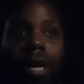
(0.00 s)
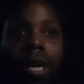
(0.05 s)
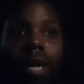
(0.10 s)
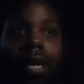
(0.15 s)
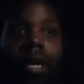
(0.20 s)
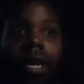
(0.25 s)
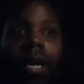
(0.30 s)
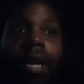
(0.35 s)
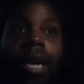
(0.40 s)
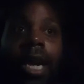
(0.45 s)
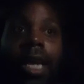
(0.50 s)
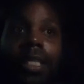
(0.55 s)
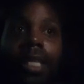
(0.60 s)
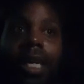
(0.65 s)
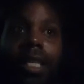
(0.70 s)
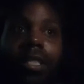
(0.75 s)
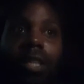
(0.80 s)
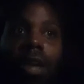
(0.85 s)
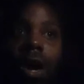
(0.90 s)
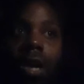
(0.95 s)
it, and as I
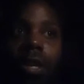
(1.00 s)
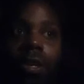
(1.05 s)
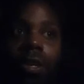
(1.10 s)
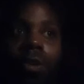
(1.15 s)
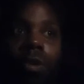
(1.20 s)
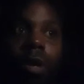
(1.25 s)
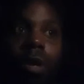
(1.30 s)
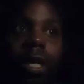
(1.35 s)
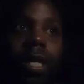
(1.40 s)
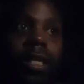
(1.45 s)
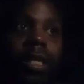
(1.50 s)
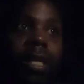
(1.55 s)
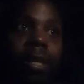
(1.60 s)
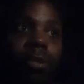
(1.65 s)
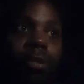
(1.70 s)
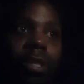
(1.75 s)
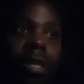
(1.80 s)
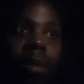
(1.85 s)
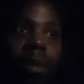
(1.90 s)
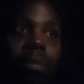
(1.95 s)
started doing, because it
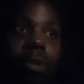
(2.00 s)
was something